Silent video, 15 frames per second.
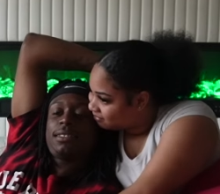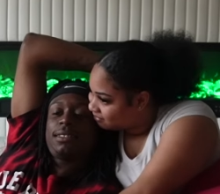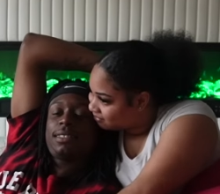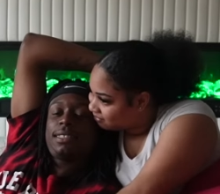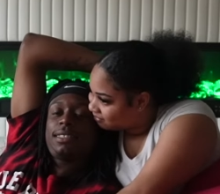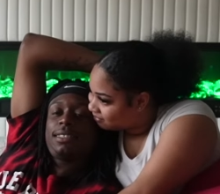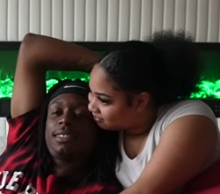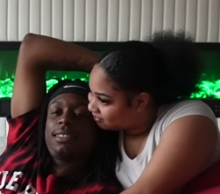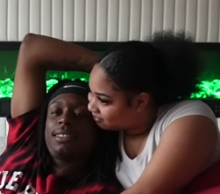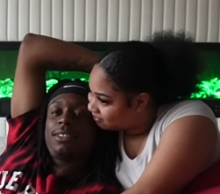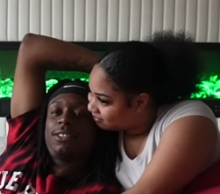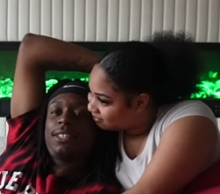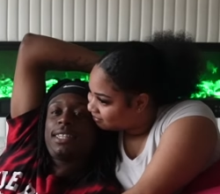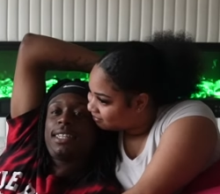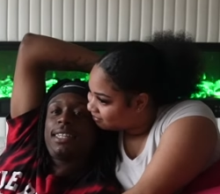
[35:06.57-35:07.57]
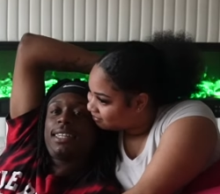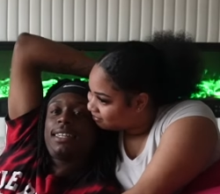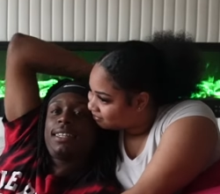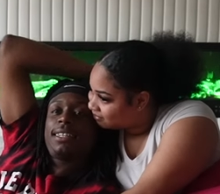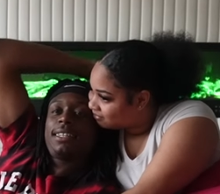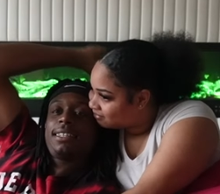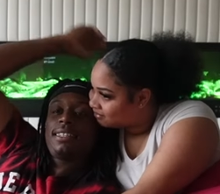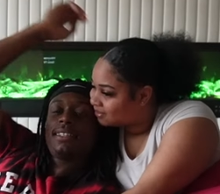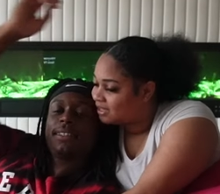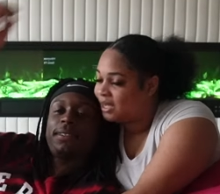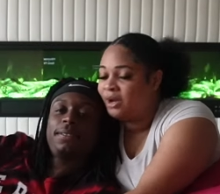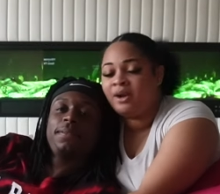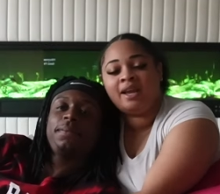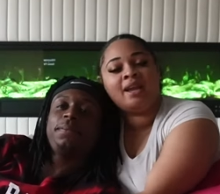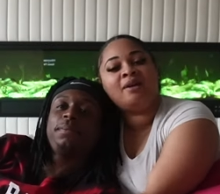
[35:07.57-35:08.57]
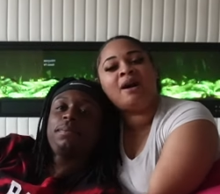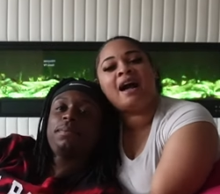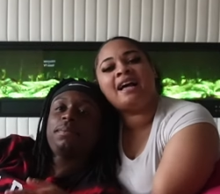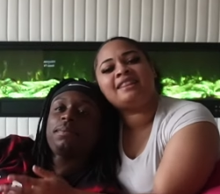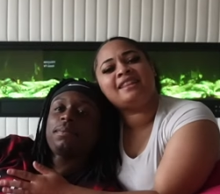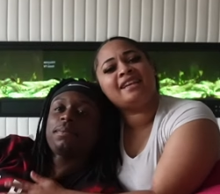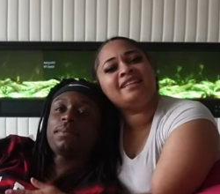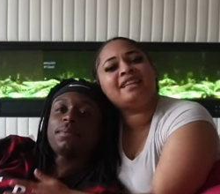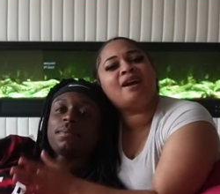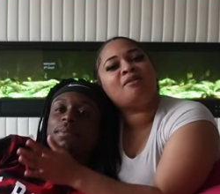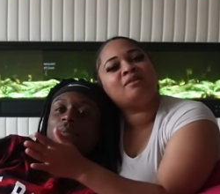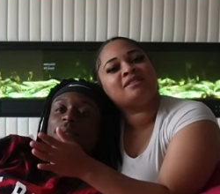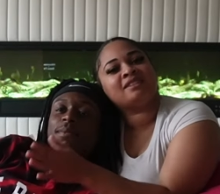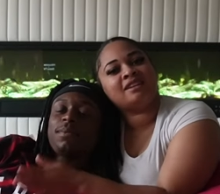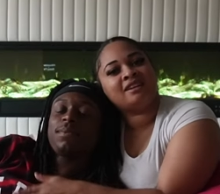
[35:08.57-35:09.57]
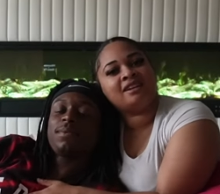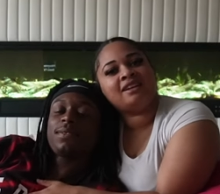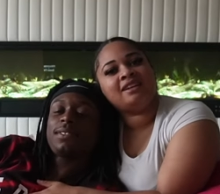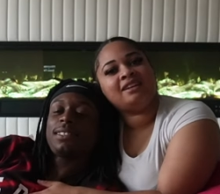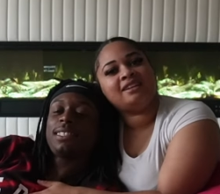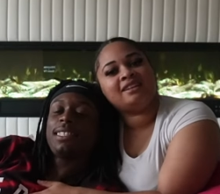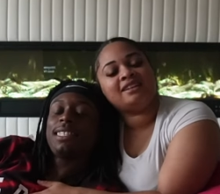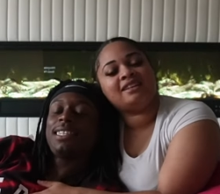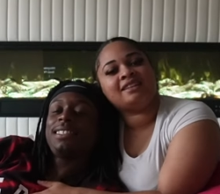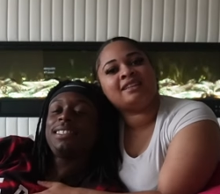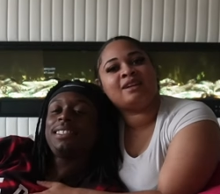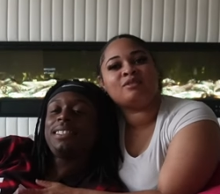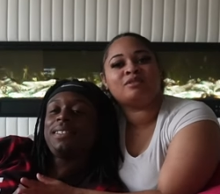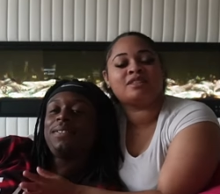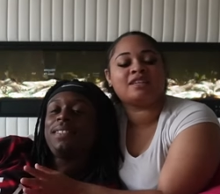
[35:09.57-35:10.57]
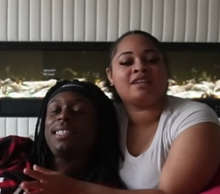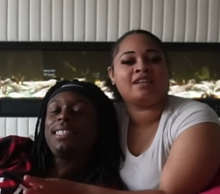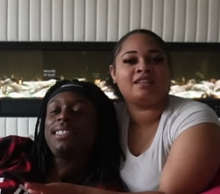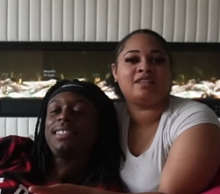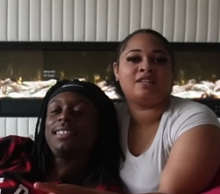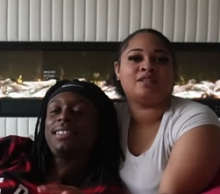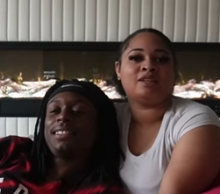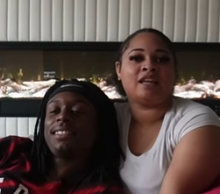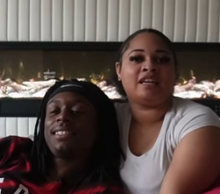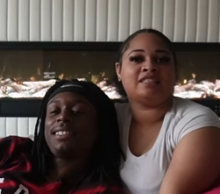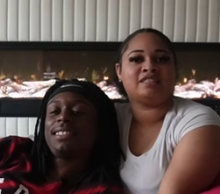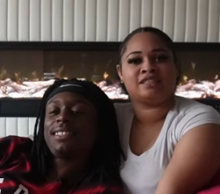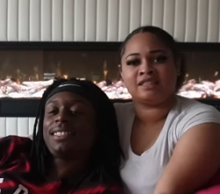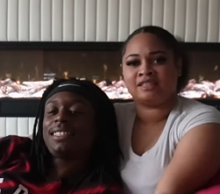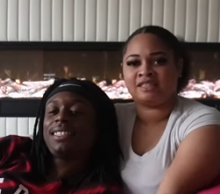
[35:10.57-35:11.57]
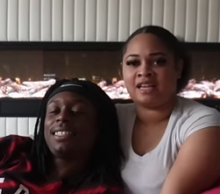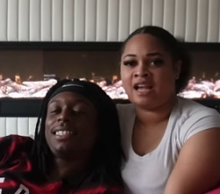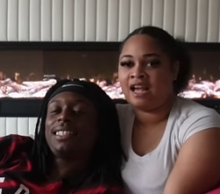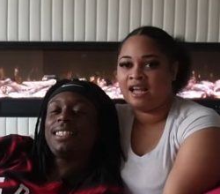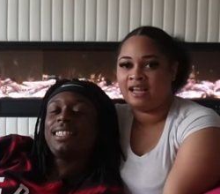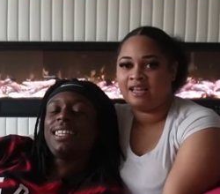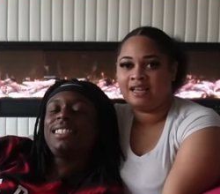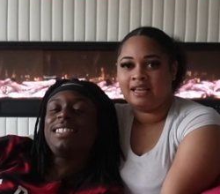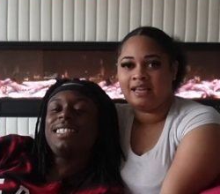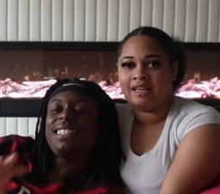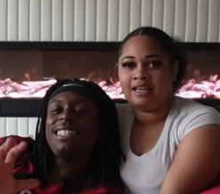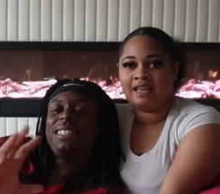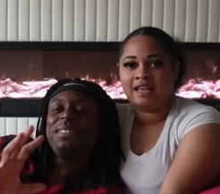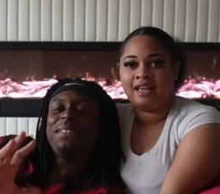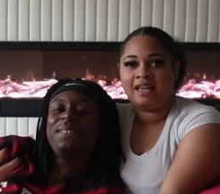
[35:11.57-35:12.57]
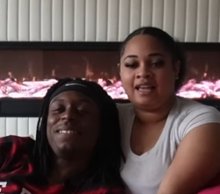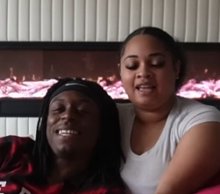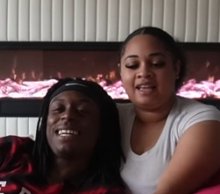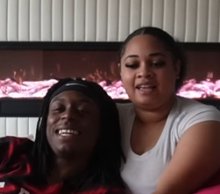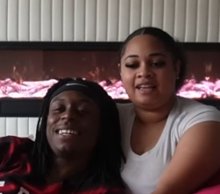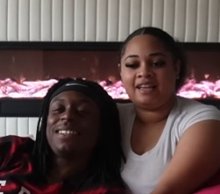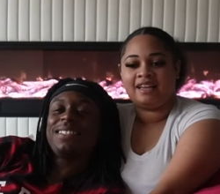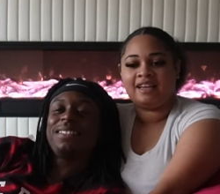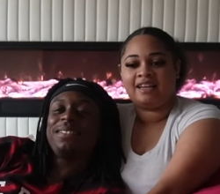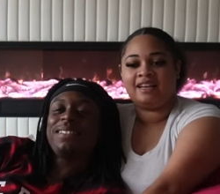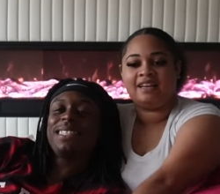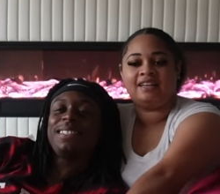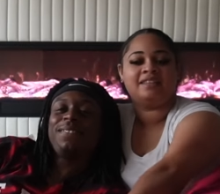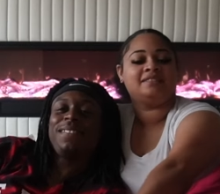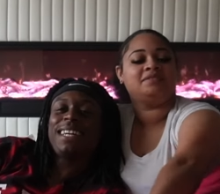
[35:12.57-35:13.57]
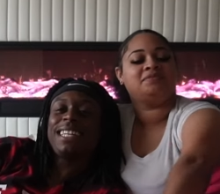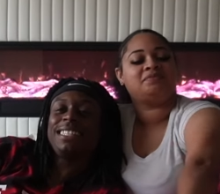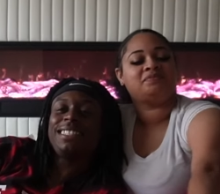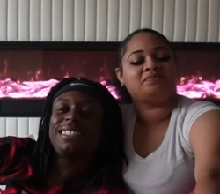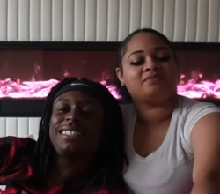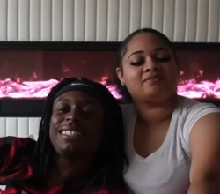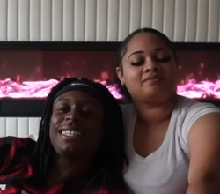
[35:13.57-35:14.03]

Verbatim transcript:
Speaker 1: That's it. That's all I got.
Speaker 2: Okay, well, I think that was good. I mean, that was, that a, good was a good little like chit chat.
Speaker 1: That was a good little five. You know what I'm saying? Five to six,